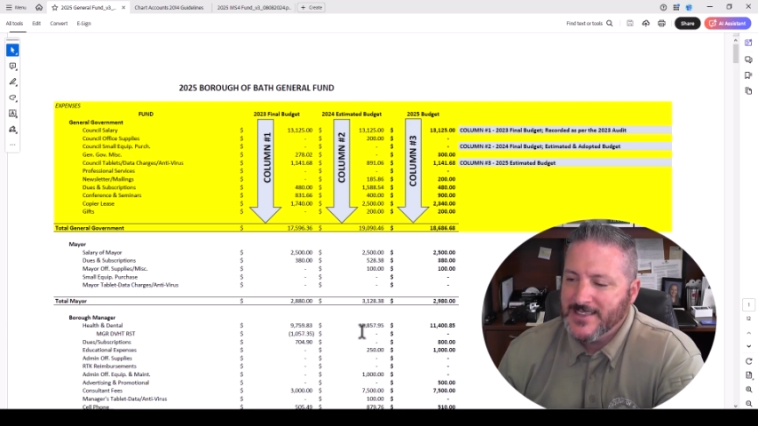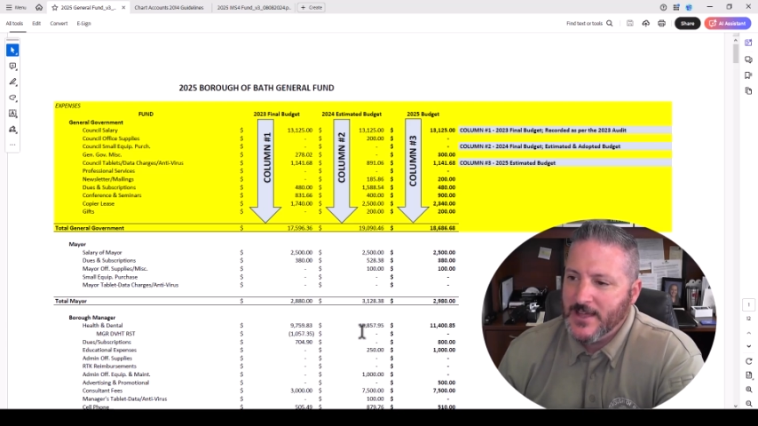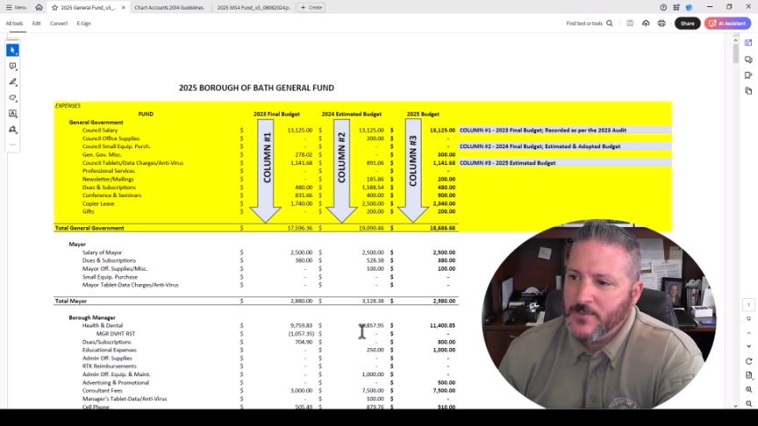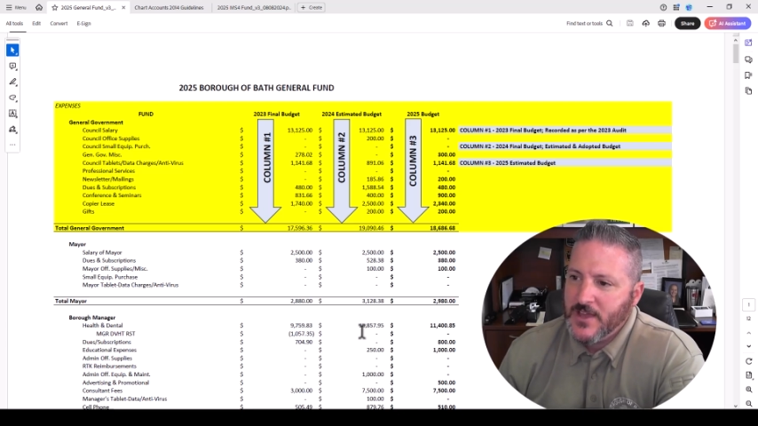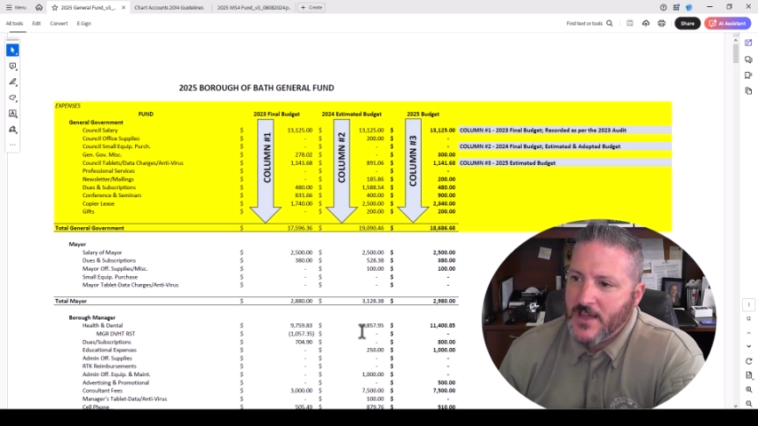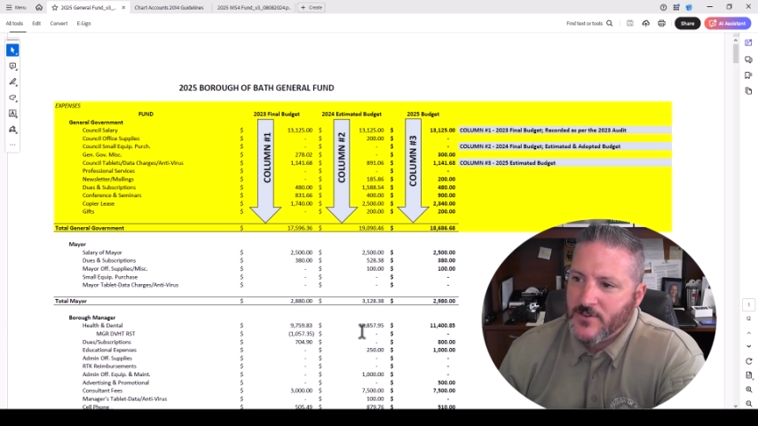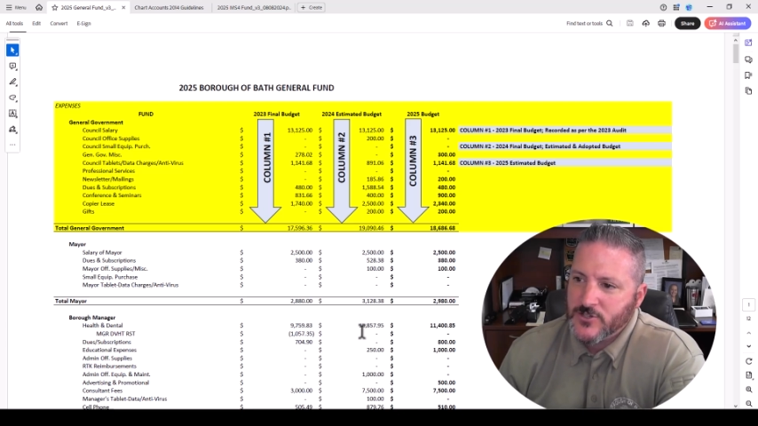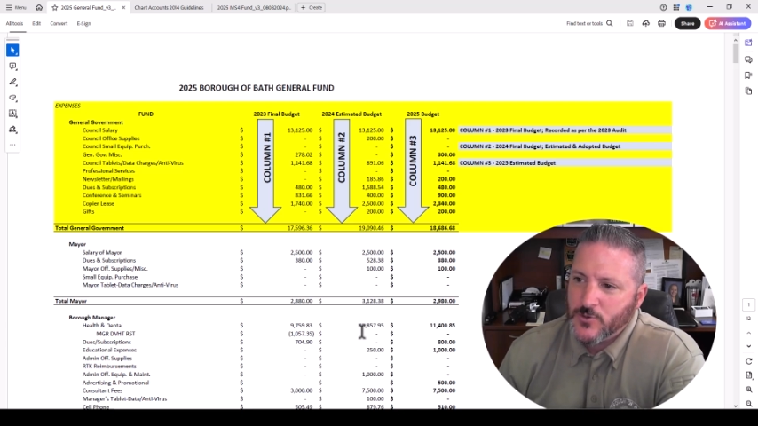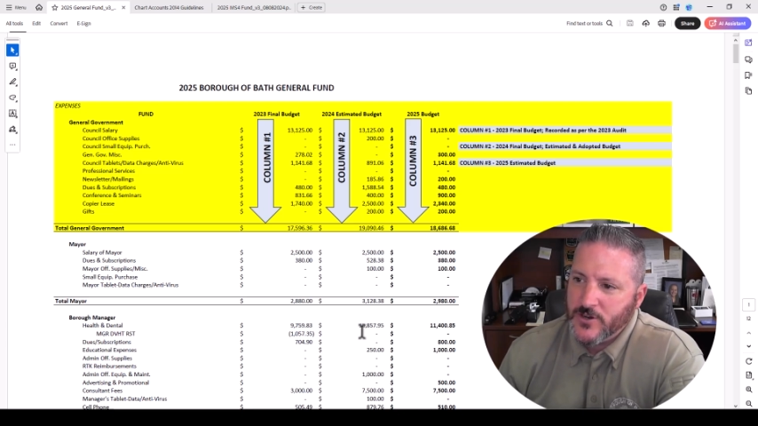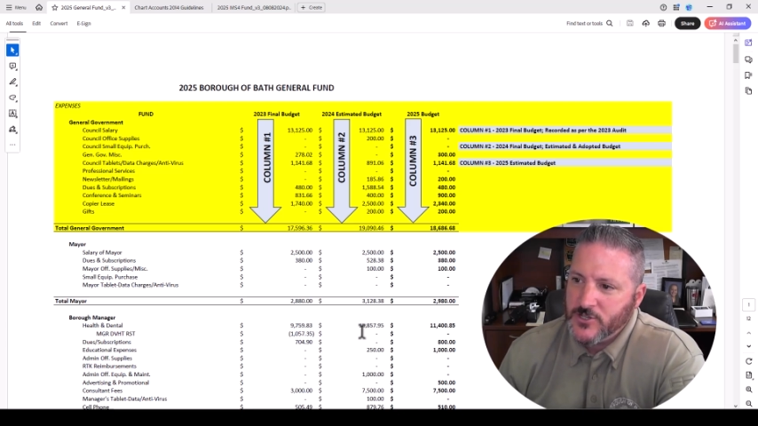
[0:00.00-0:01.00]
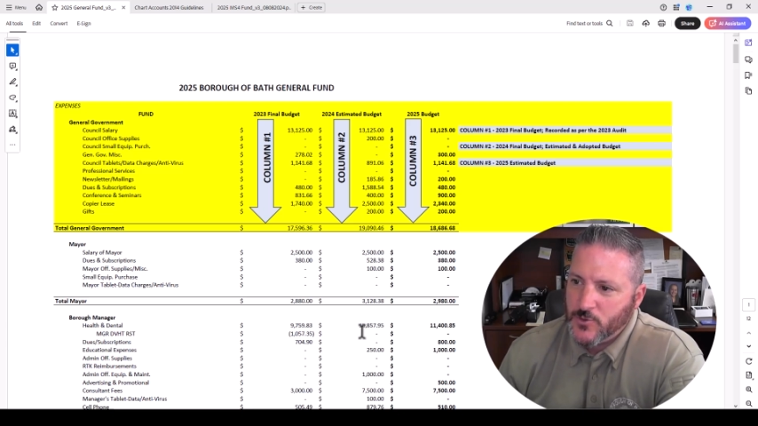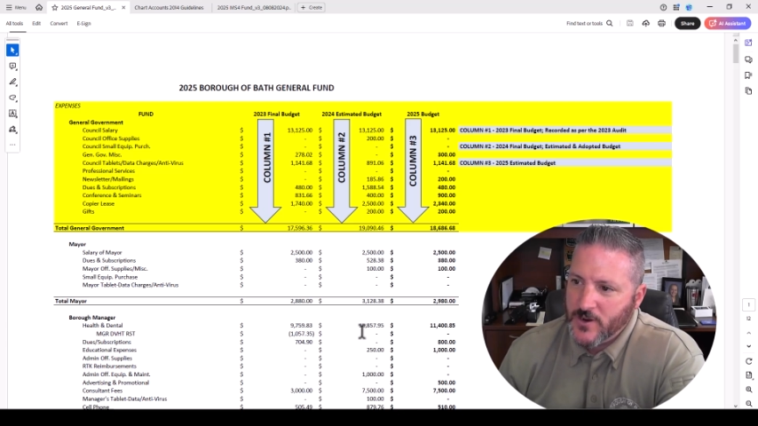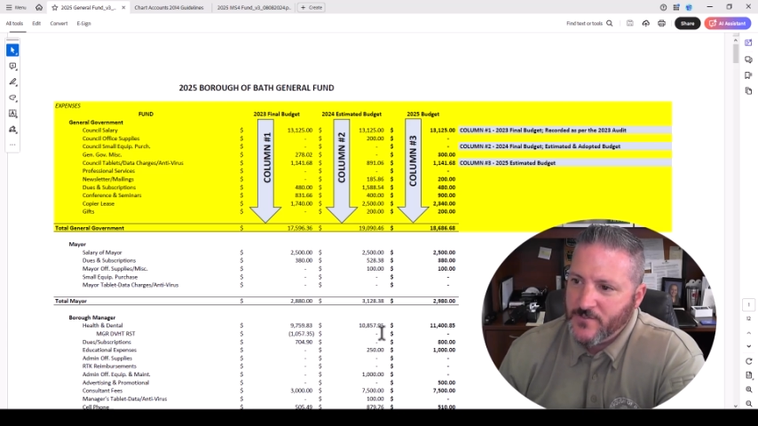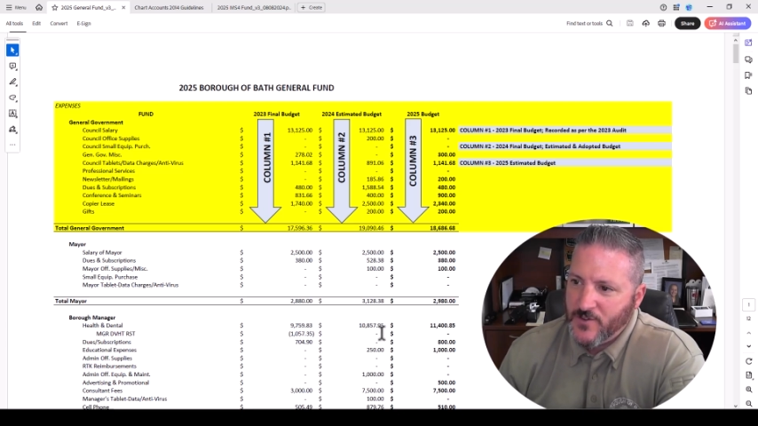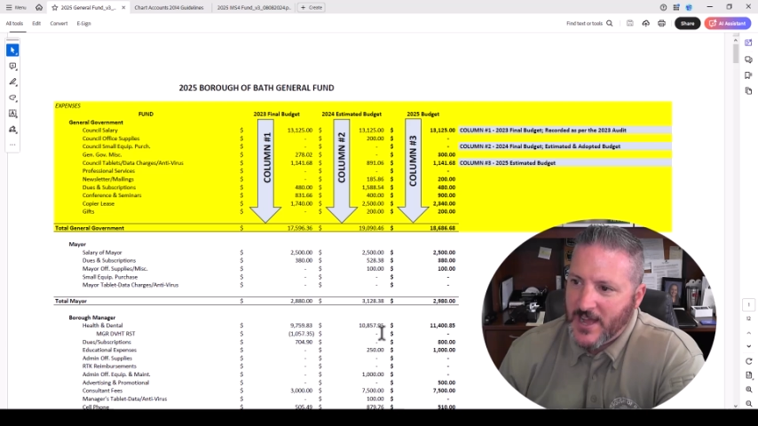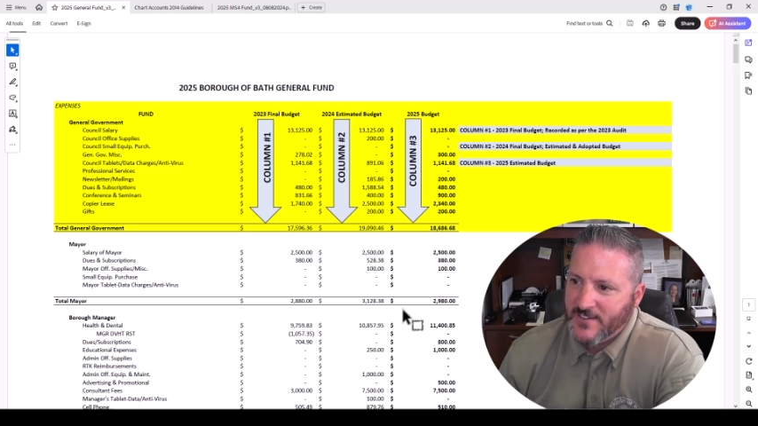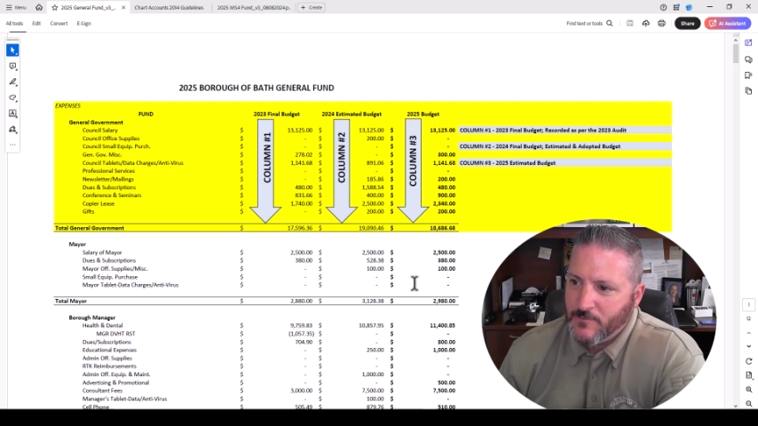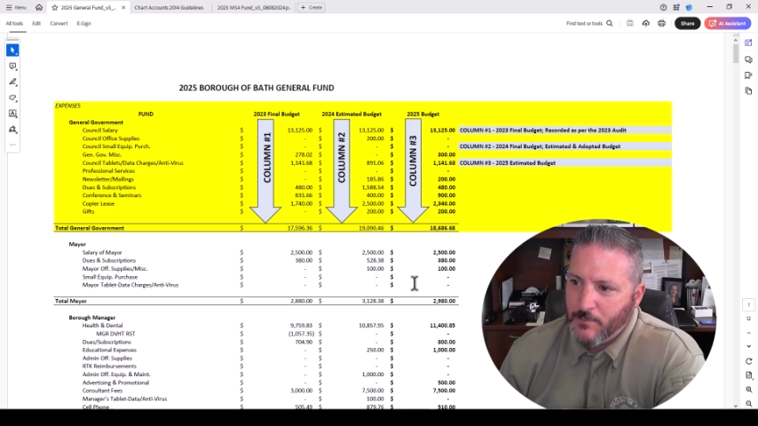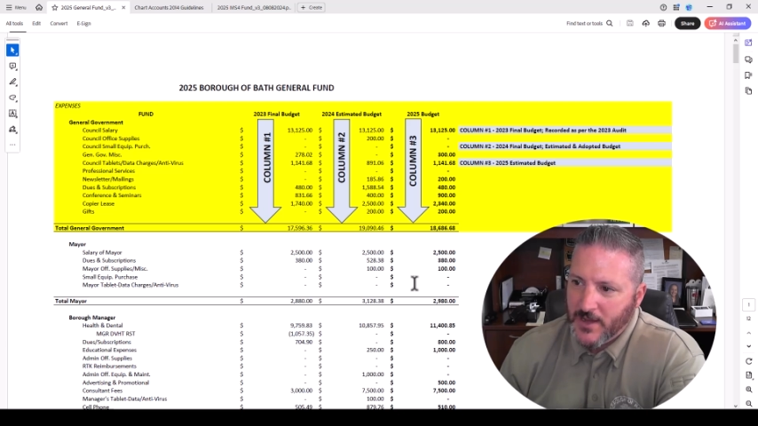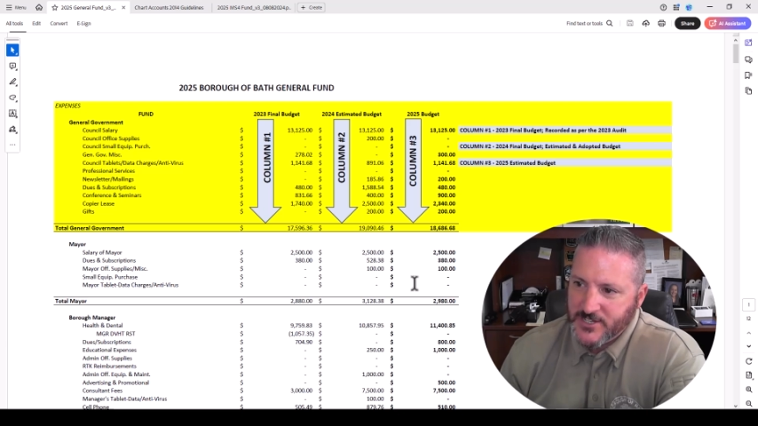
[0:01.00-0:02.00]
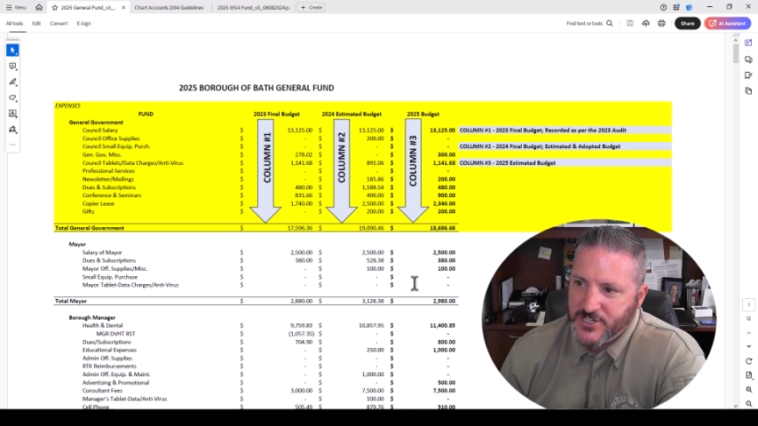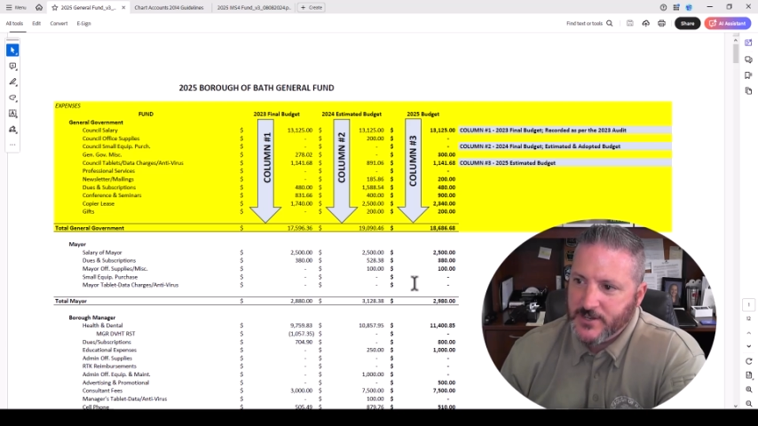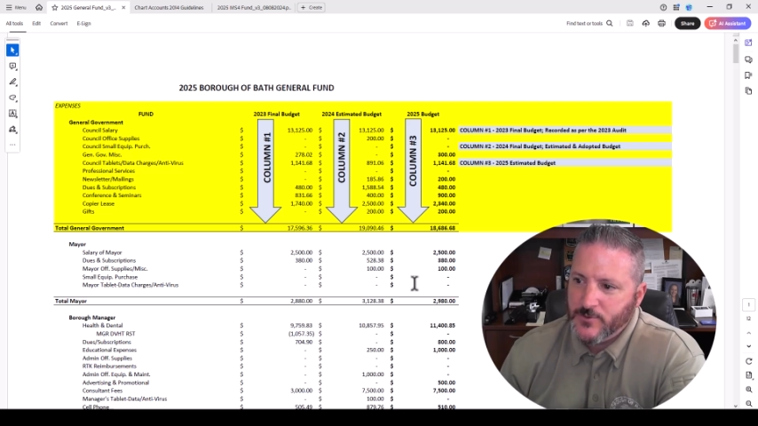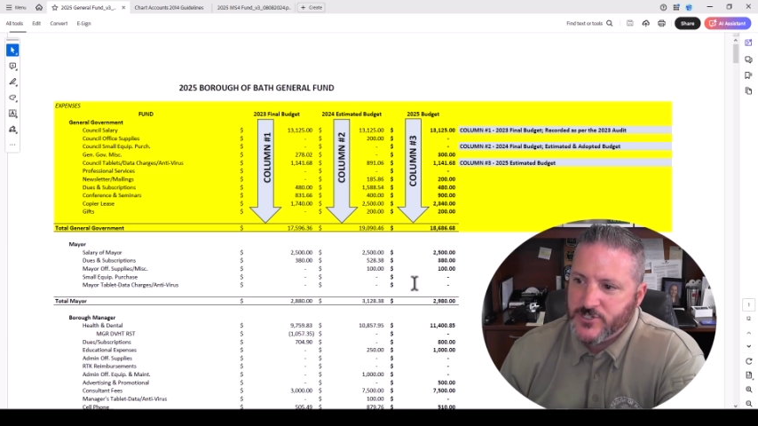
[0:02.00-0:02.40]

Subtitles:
Then we have our 2025 budget,